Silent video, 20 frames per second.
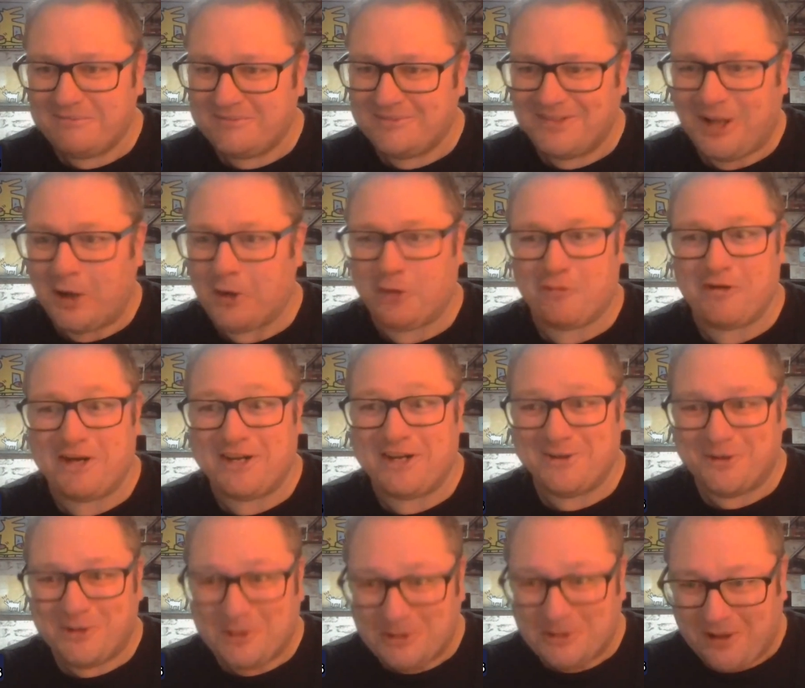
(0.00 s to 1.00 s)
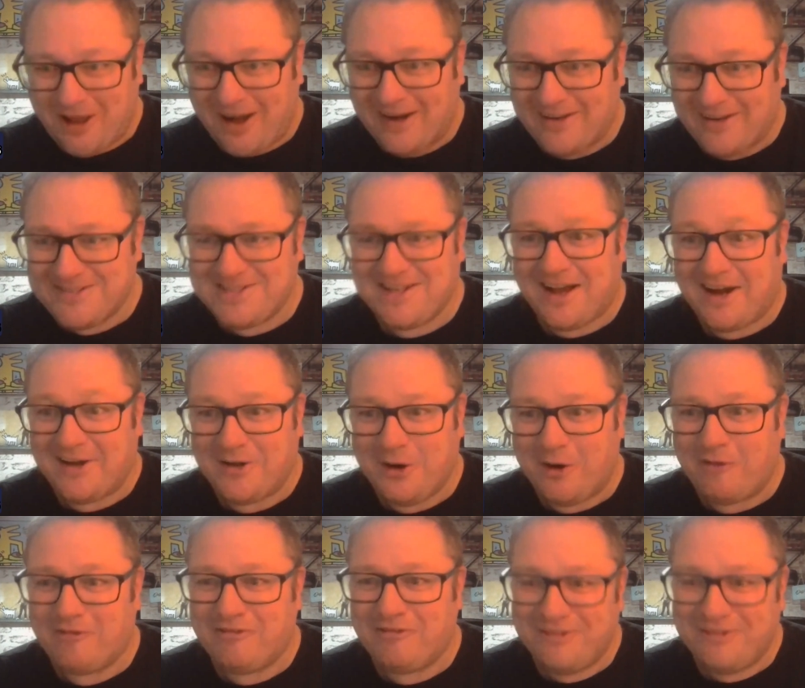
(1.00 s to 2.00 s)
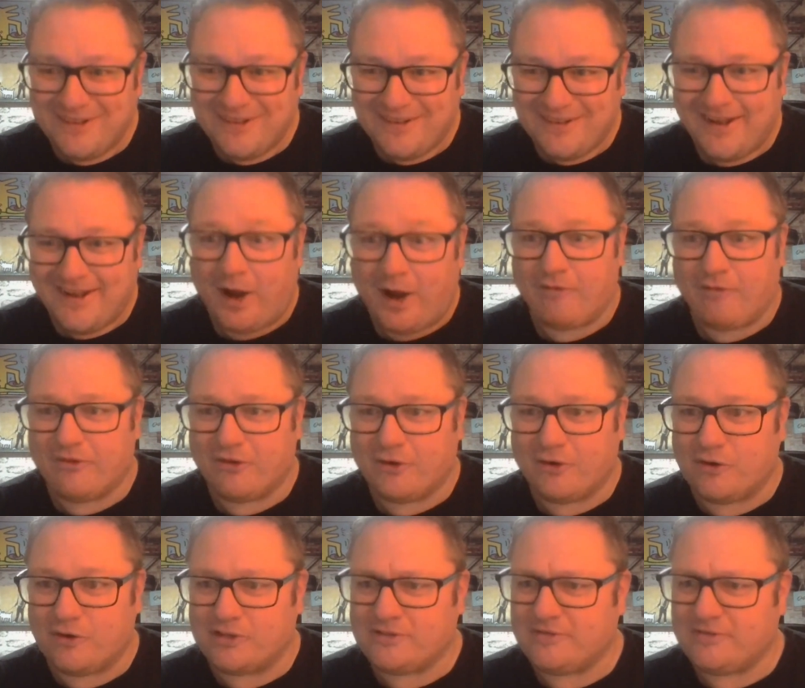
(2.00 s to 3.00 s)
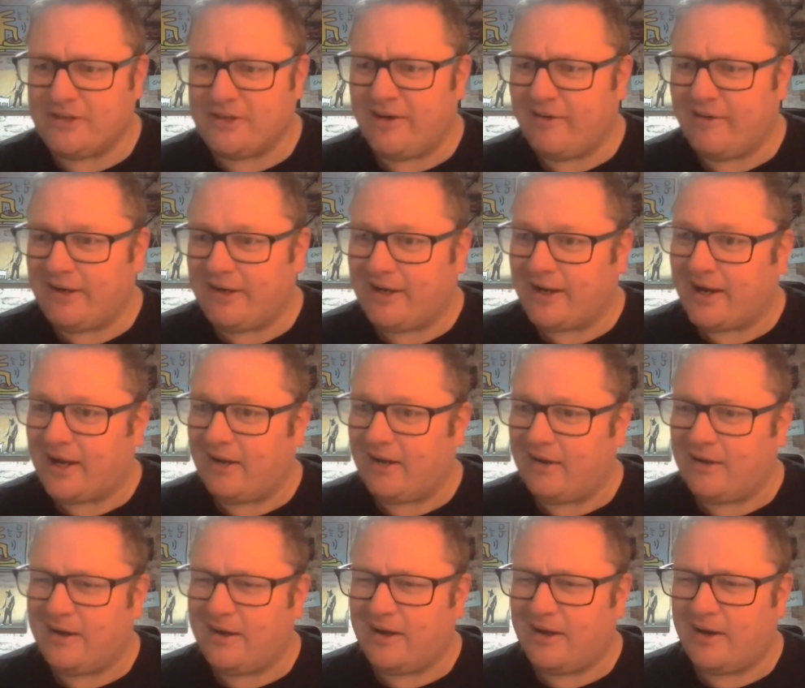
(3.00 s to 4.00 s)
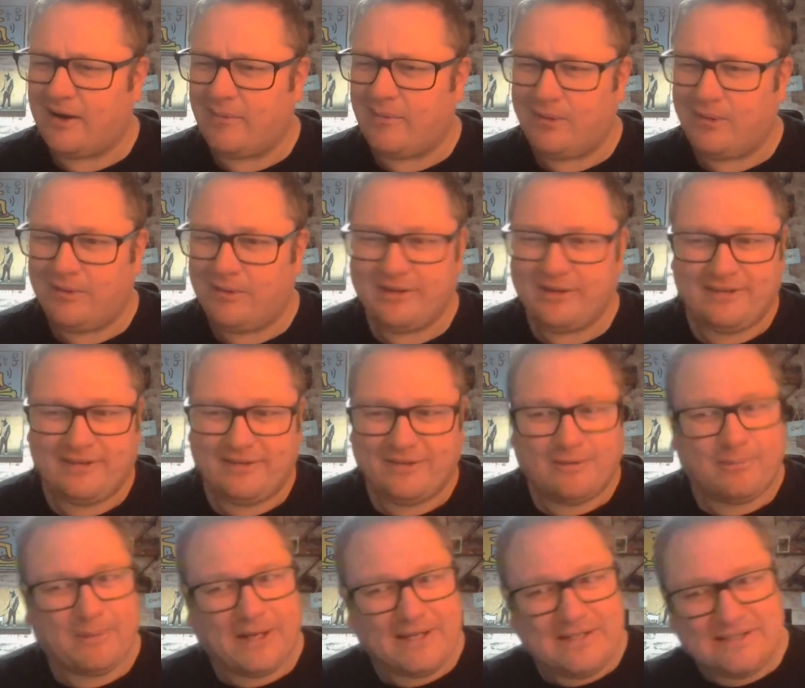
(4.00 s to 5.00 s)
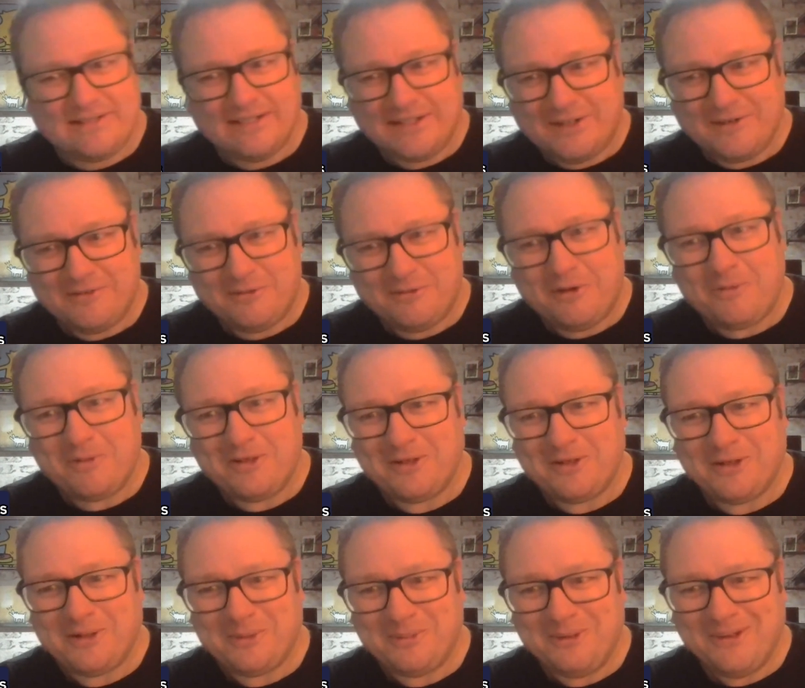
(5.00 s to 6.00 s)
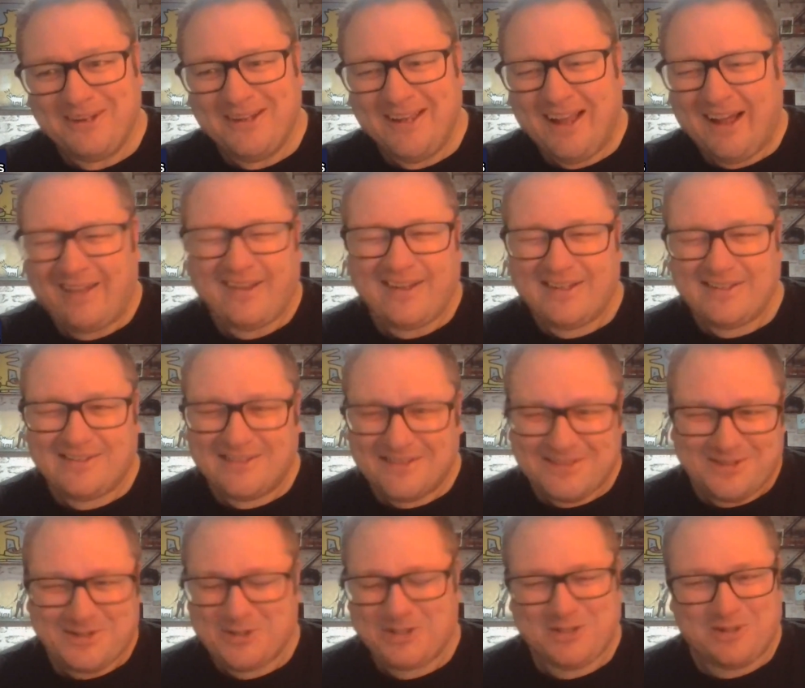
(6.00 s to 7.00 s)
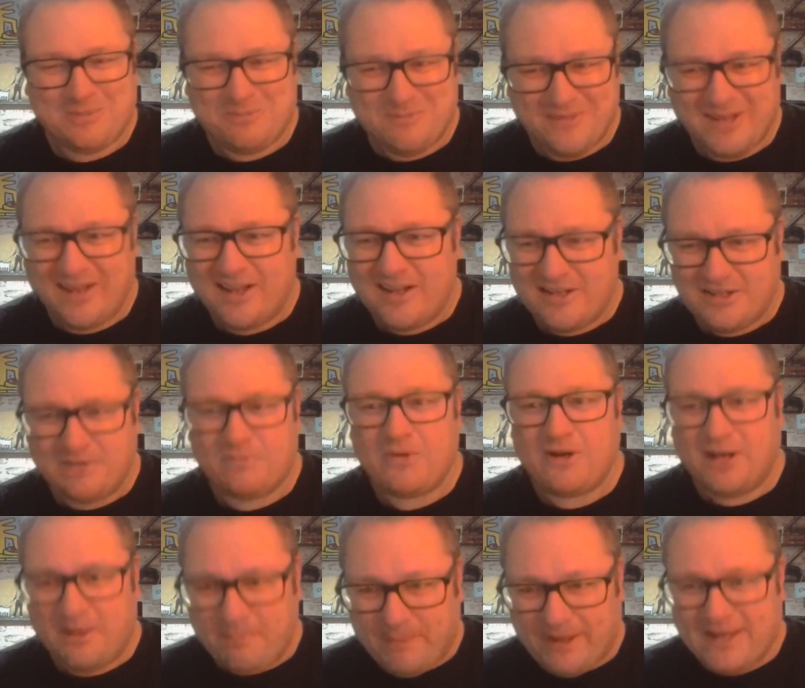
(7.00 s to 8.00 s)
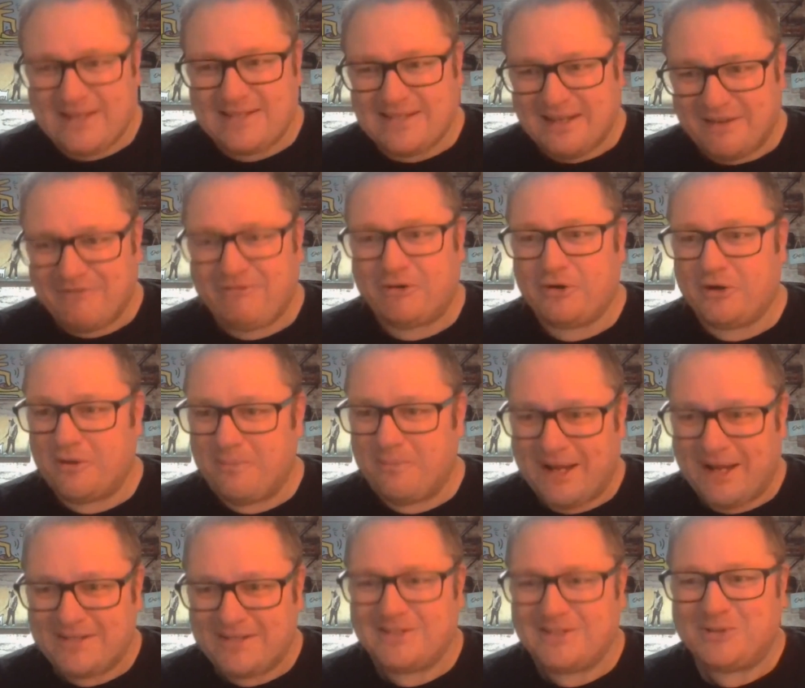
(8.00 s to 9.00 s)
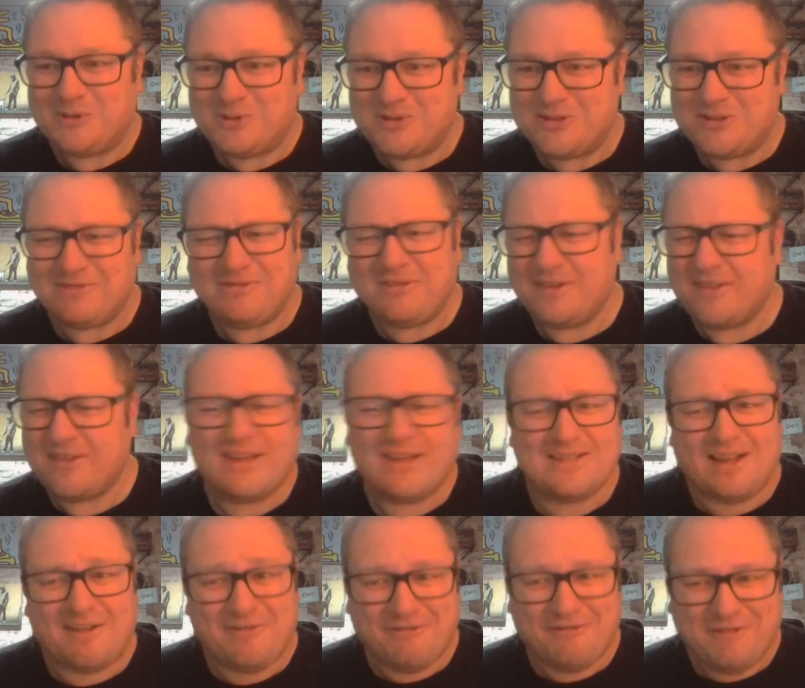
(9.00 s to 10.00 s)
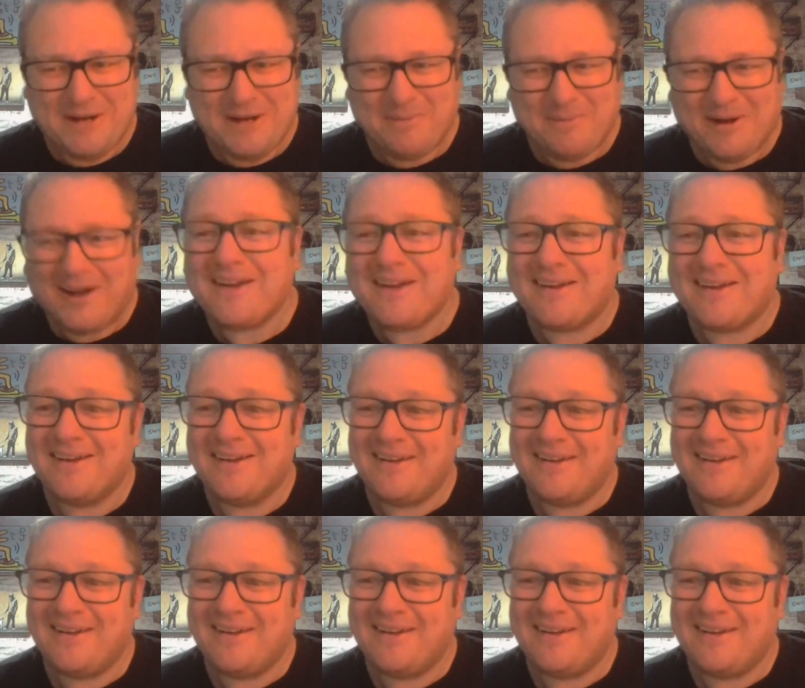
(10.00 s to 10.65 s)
agreed, or like signed off over the course of a year. And you kind of look at me going, well, this is a basic of what we do. I think there's just some really basic fundamentals of things like feedback.